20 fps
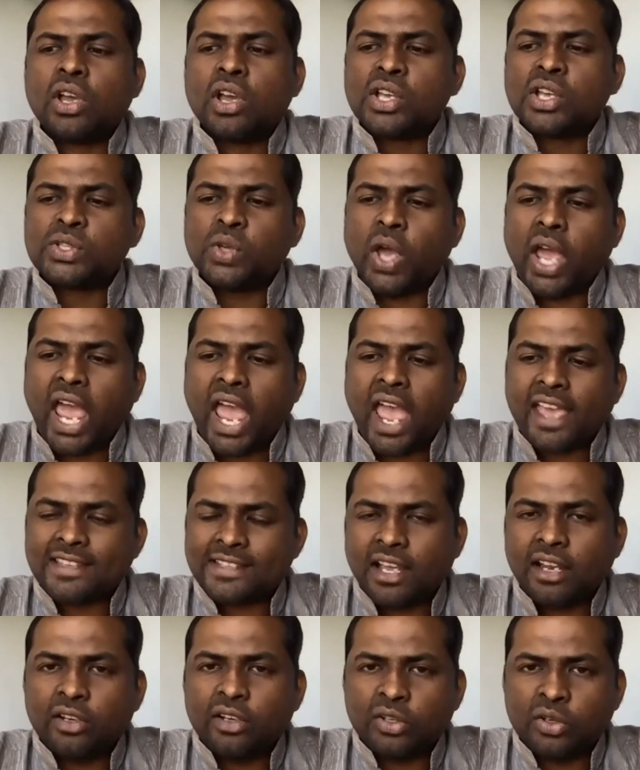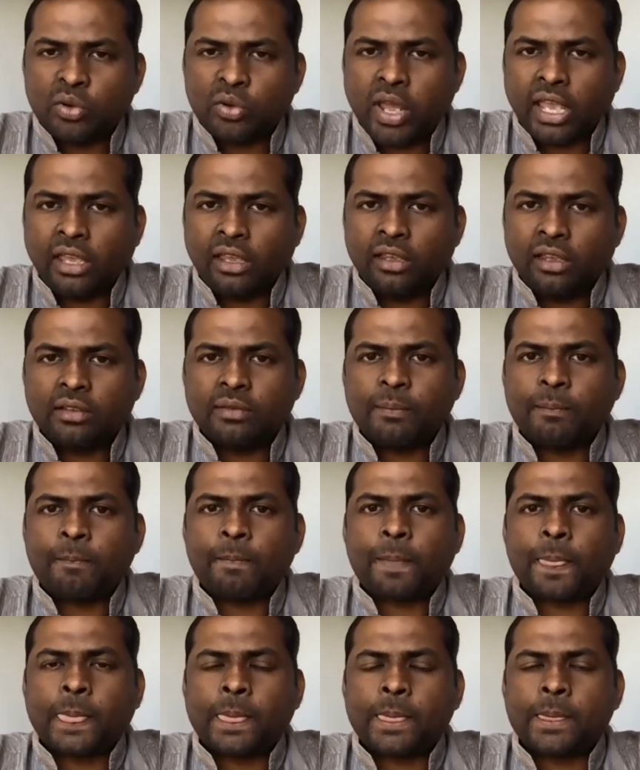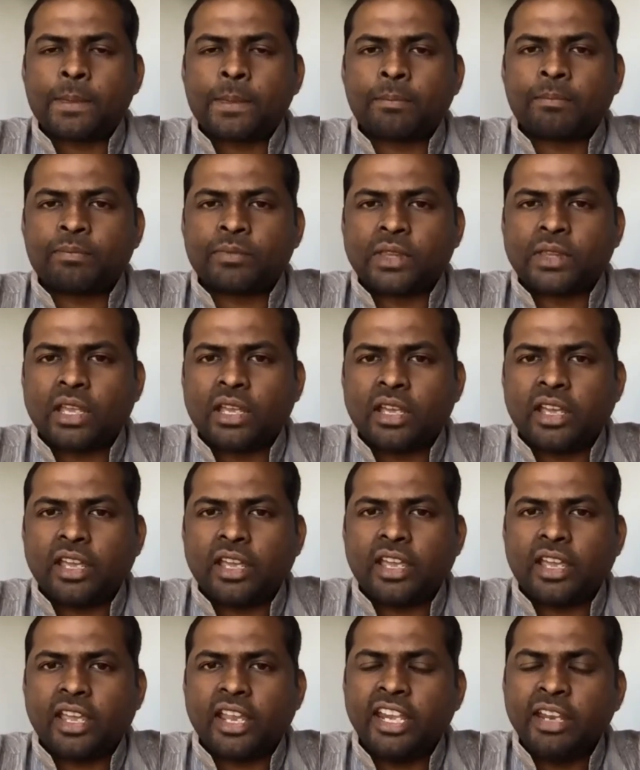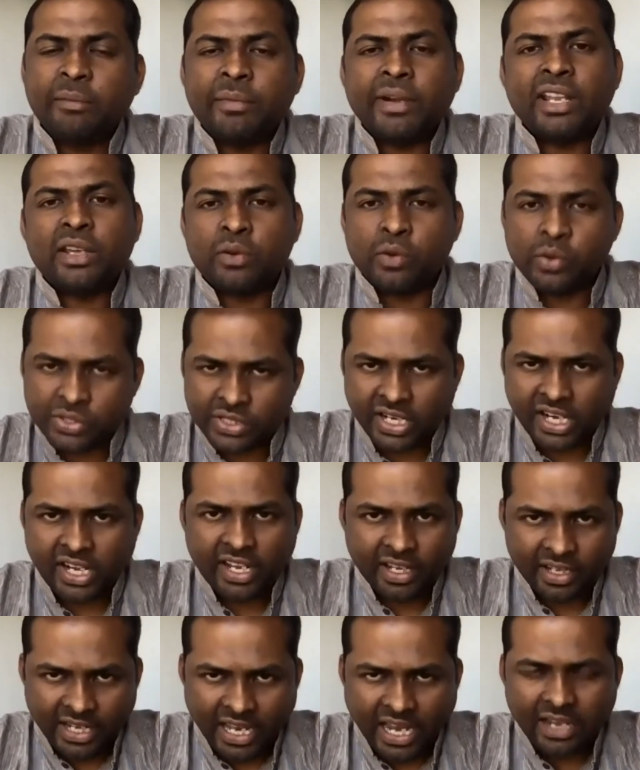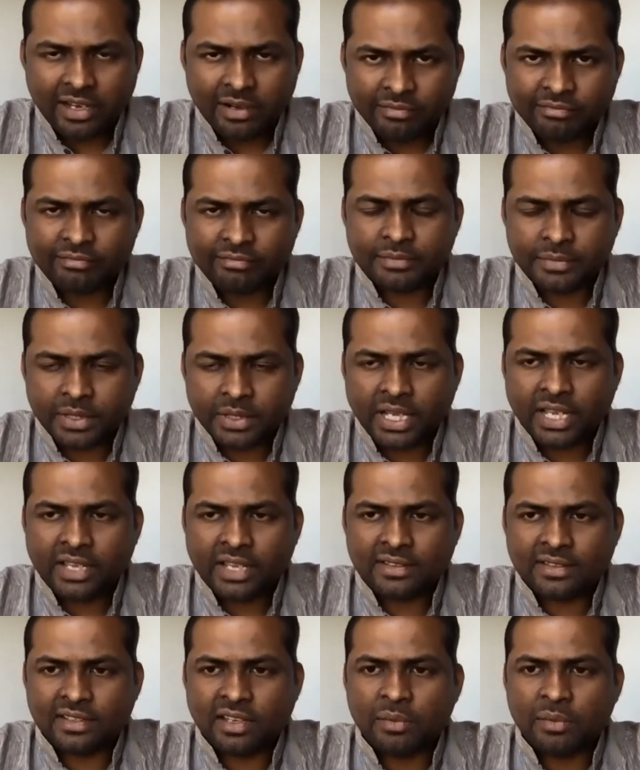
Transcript: So as on today, um, anybody who is studying diatom as